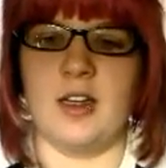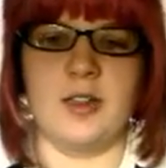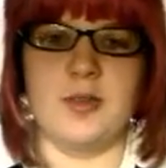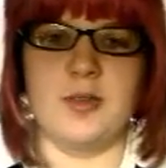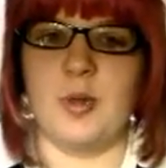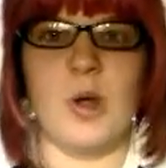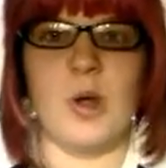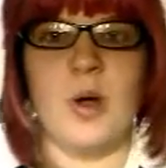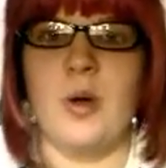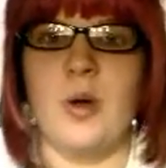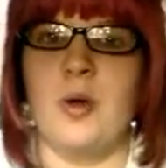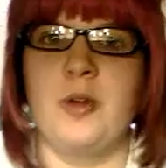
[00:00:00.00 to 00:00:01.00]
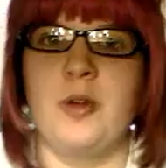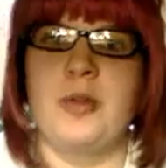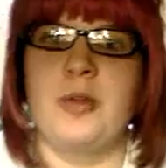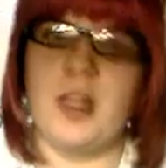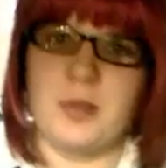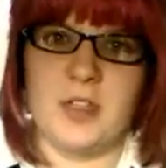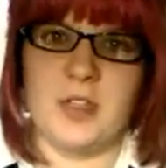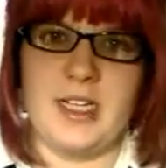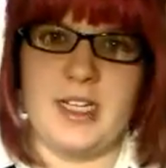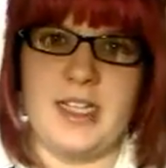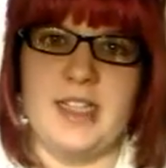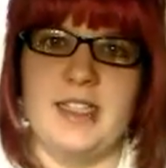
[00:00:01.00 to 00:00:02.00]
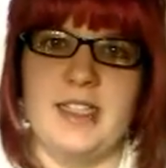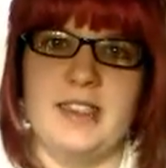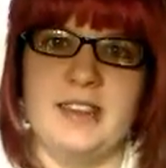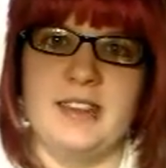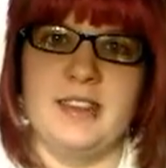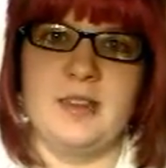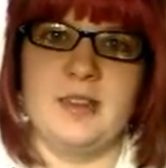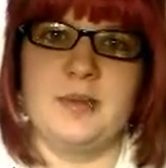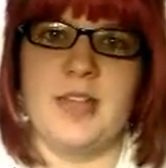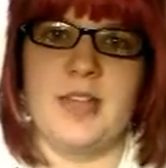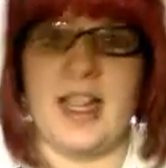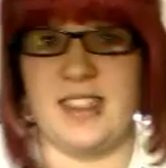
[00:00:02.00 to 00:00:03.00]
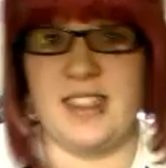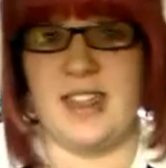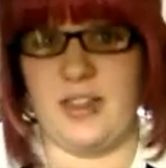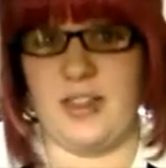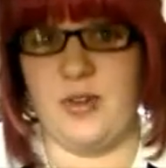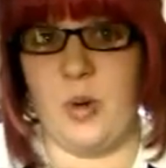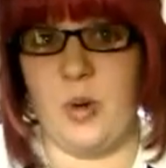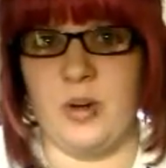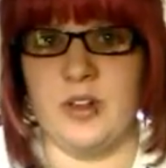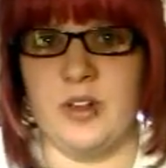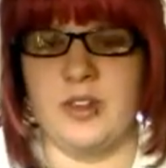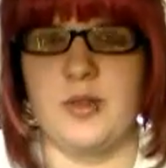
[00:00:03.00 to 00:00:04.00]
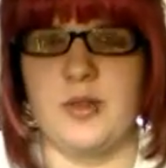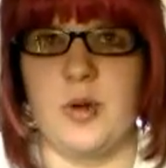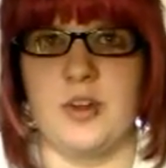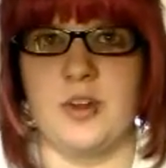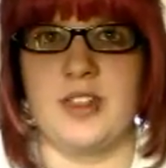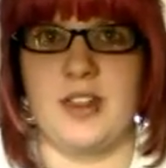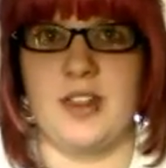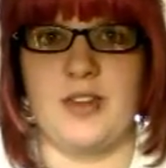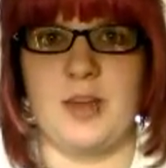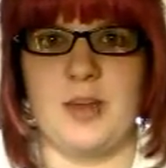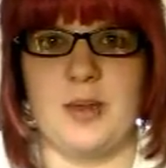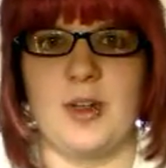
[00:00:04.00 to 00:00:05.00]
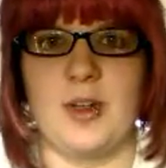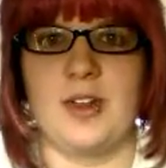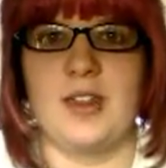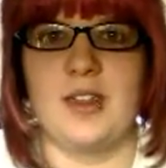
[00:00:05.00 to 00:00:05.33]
The Road, Blood Meridian, 1984. Of course, I love that book.